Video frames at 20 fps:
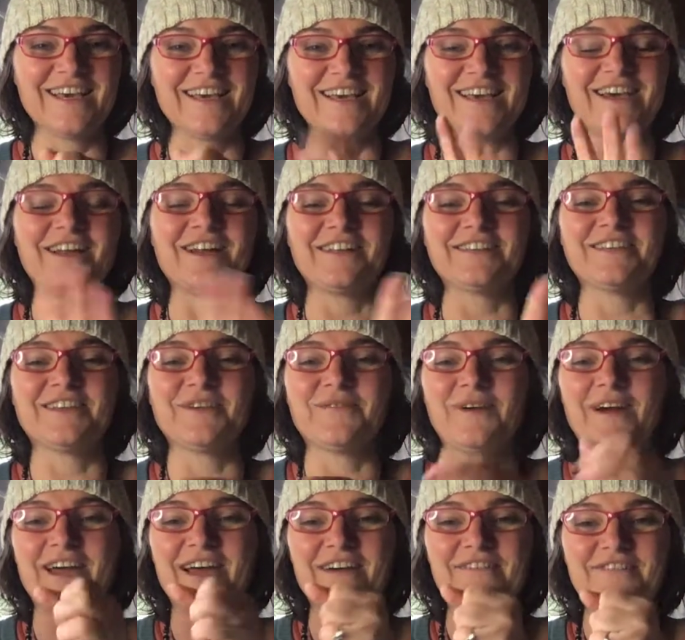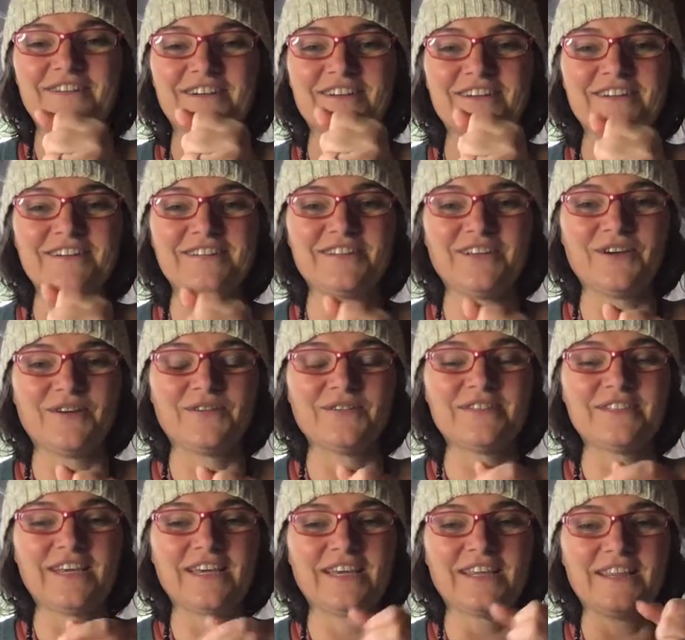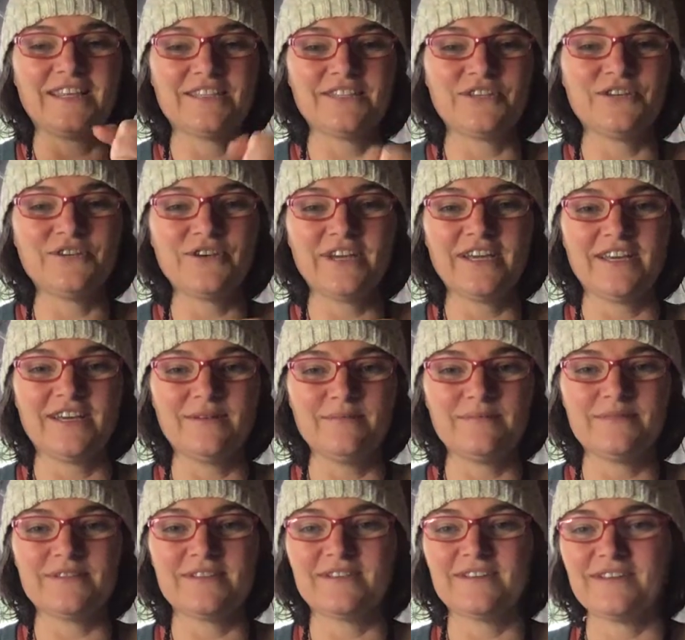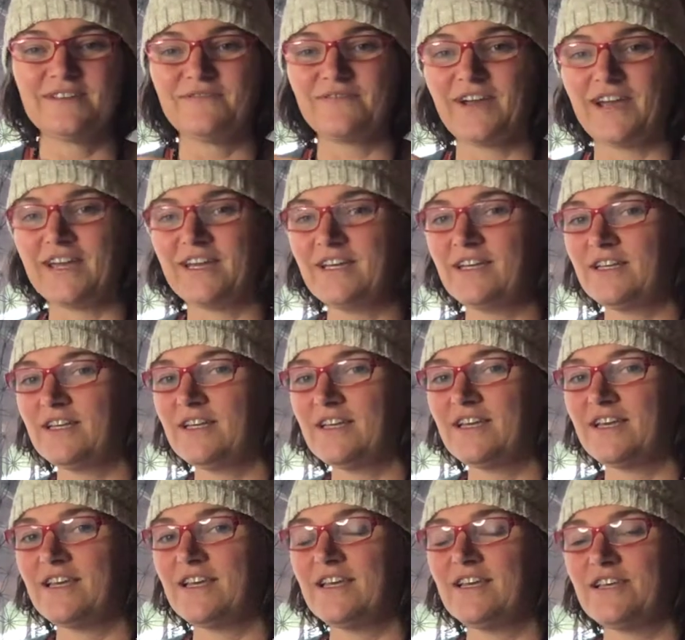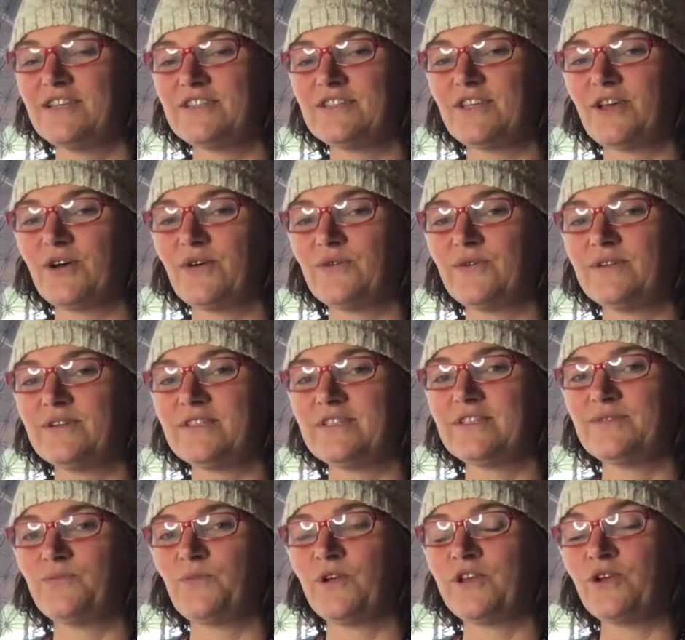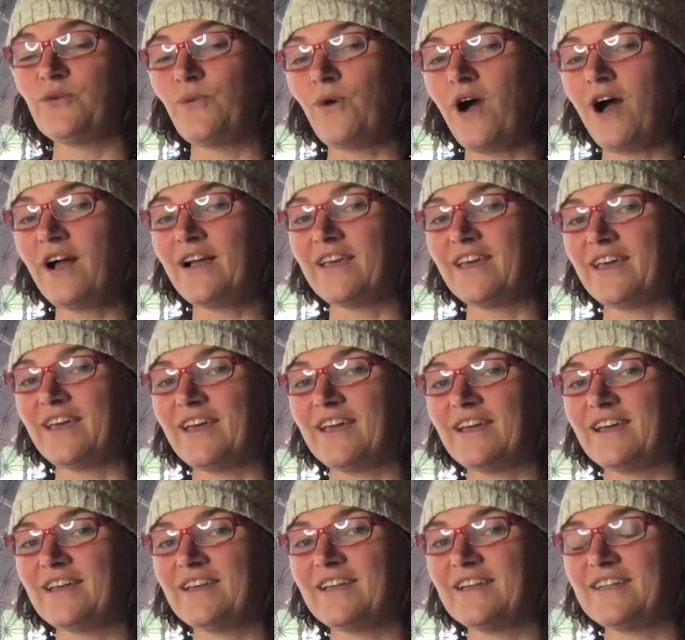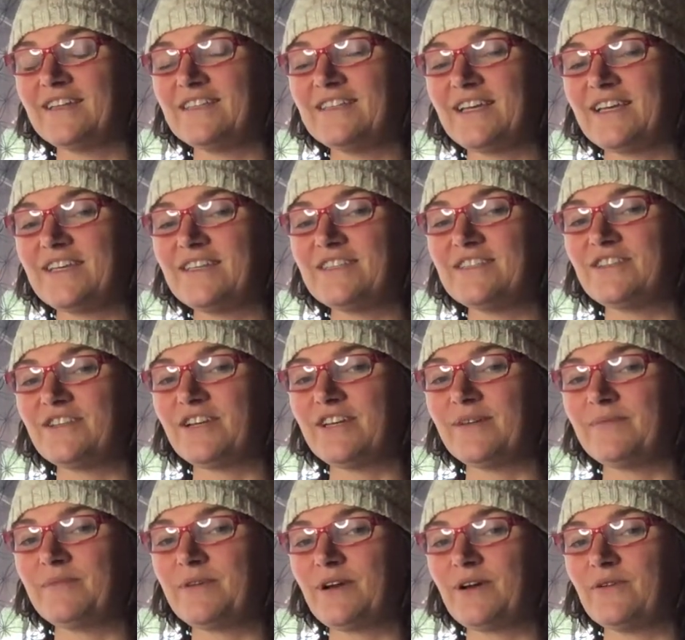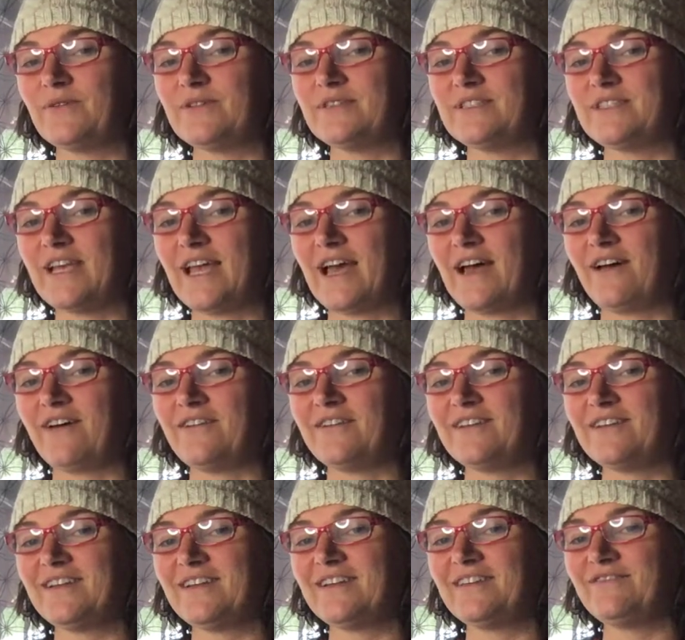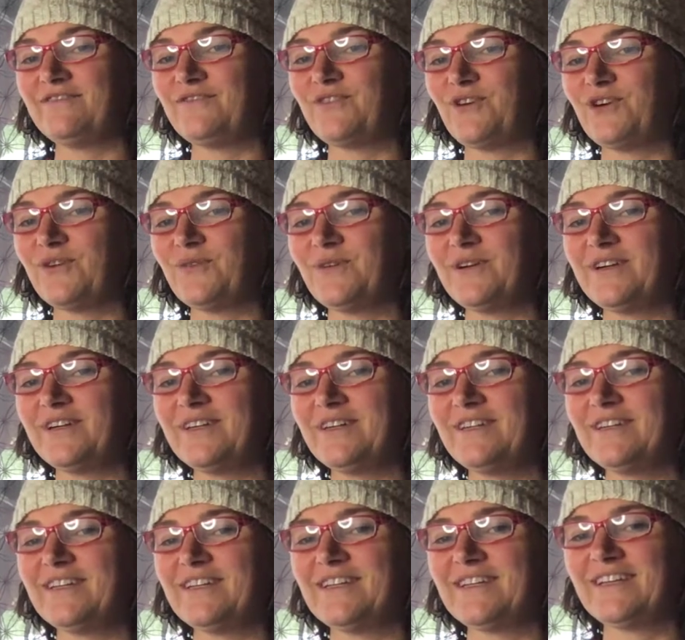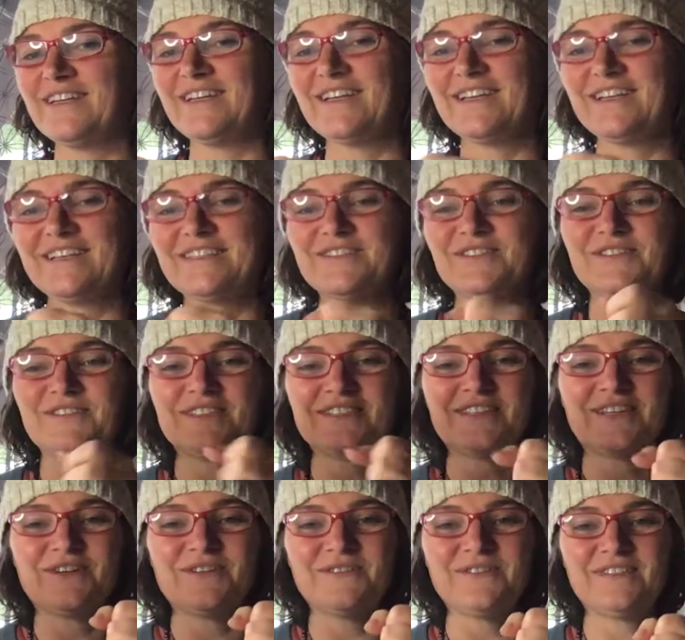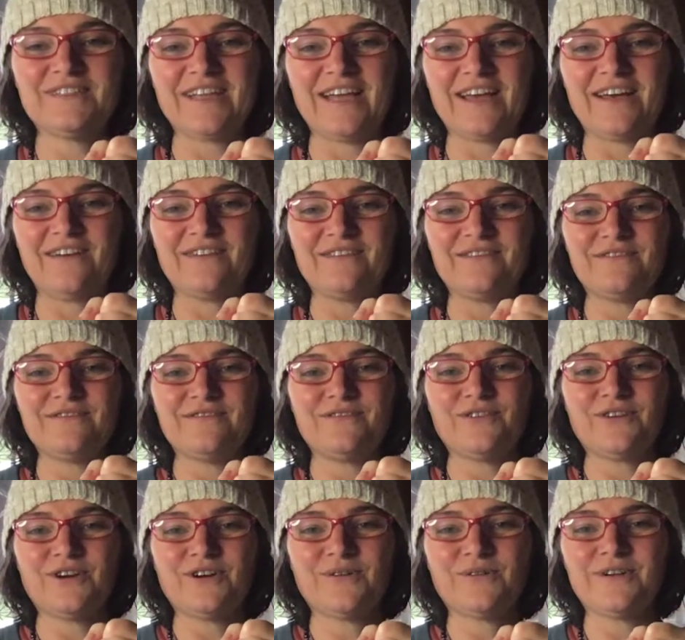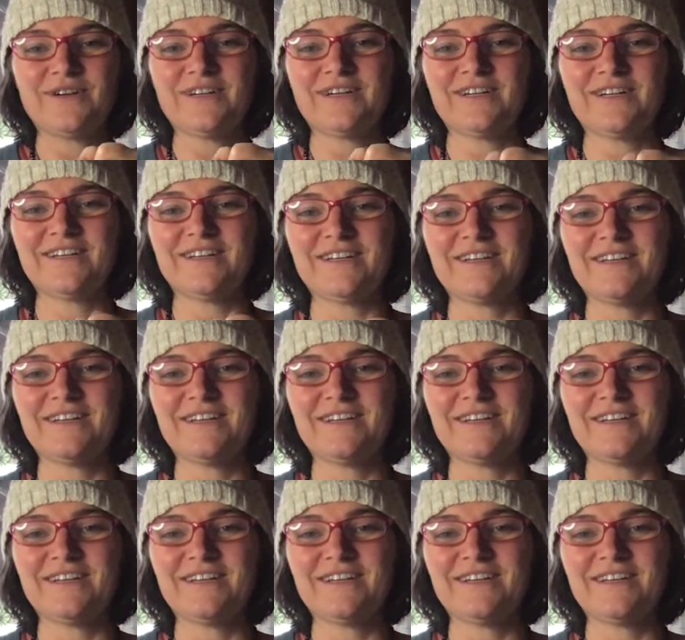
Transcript: and I'll tell you why after. So it's like, these are your hips, right? So when you're walking, does your hip go down and forward? So does it go down and forward?